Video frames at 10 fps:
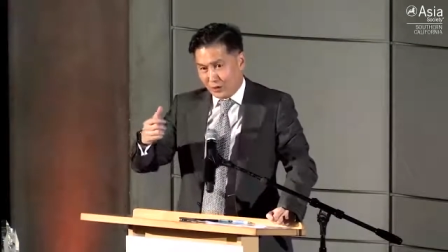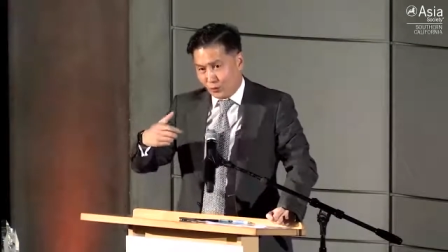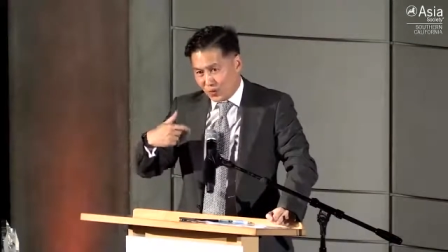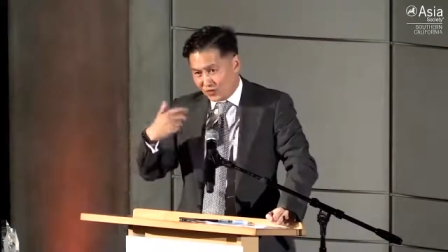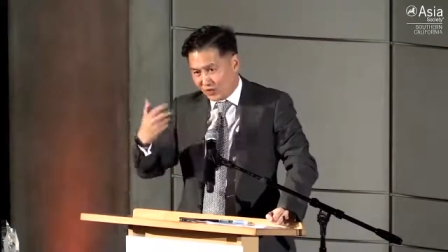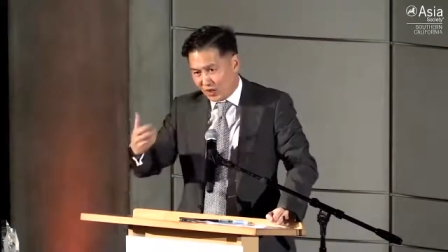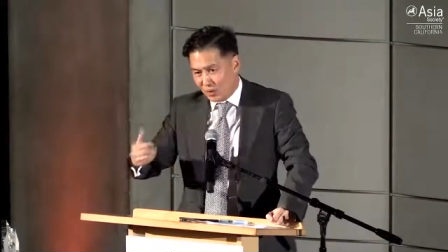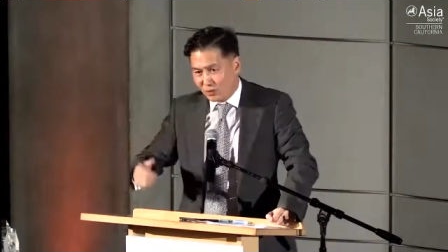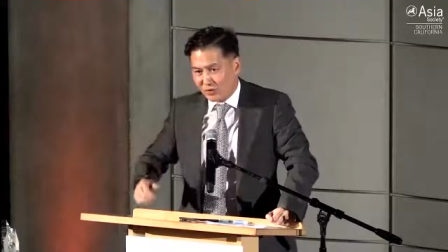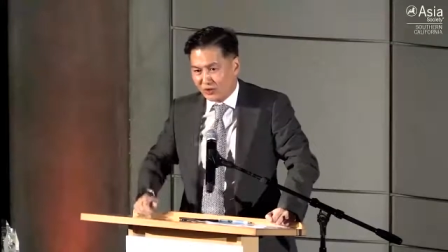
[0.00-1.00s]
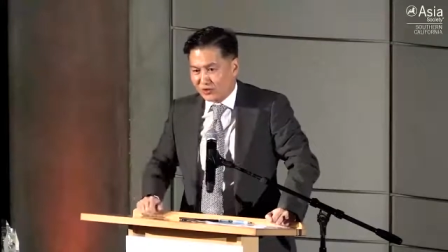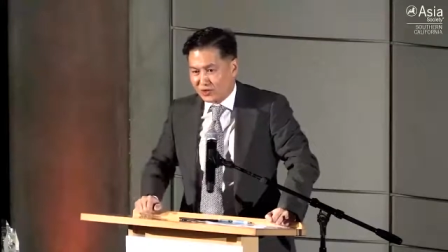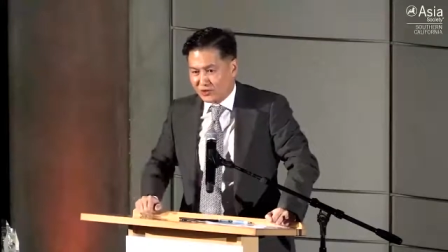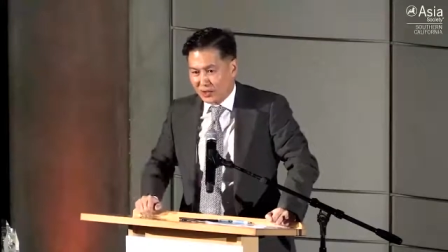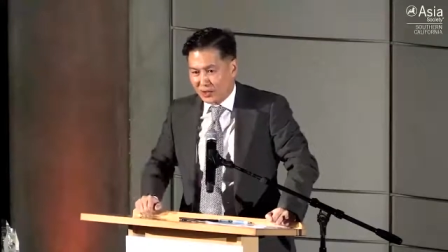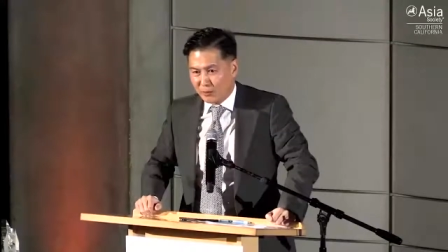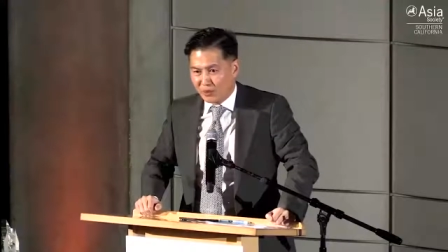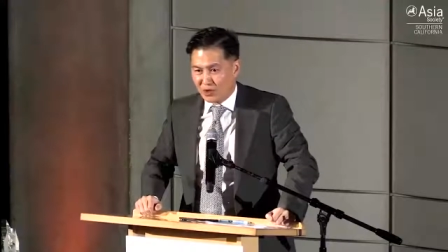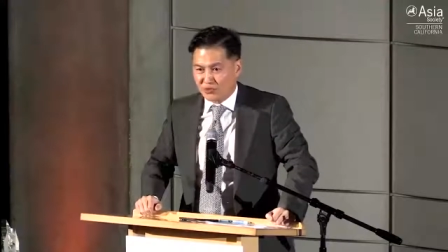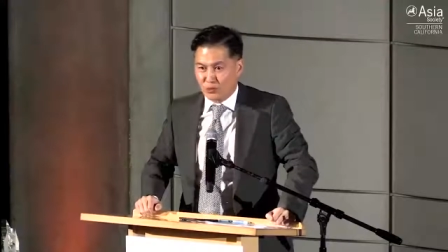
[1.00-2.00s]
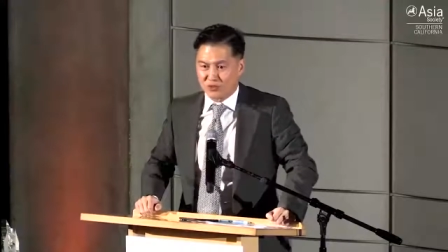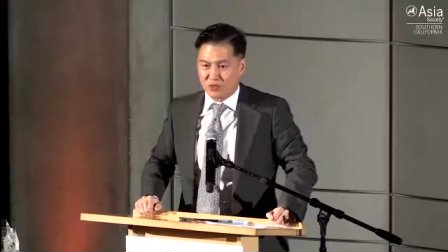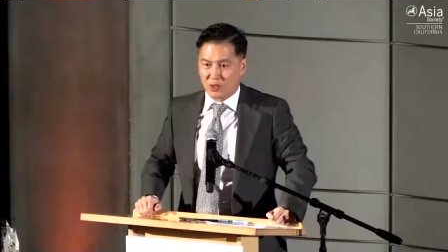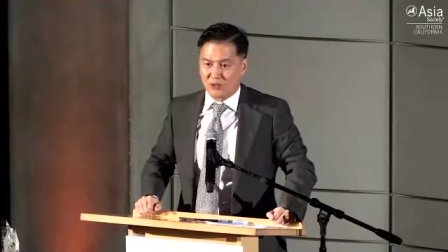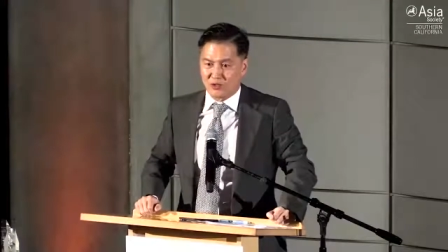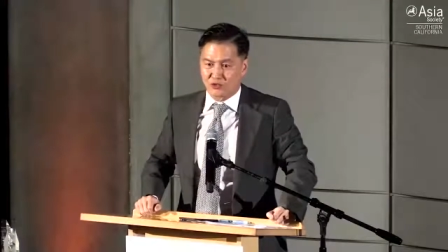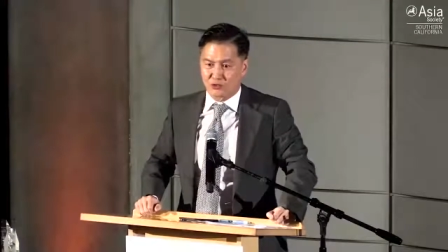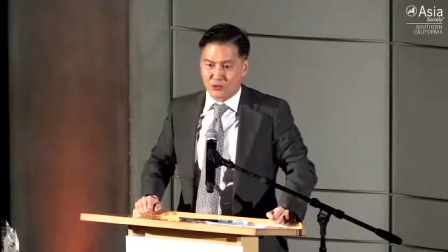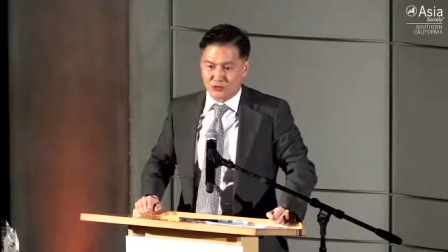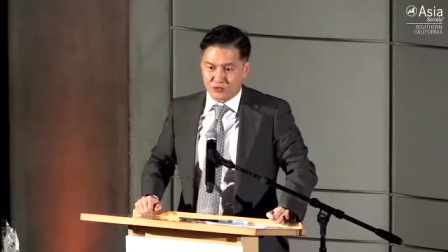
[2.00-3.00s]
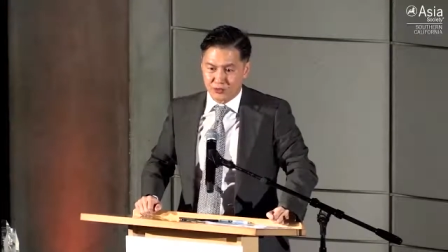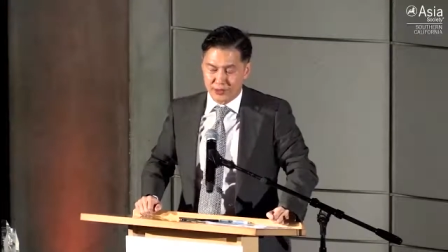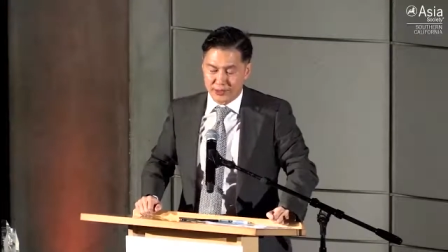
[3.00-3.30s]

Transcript: we started moving to downtown LA because it was an obvious choice.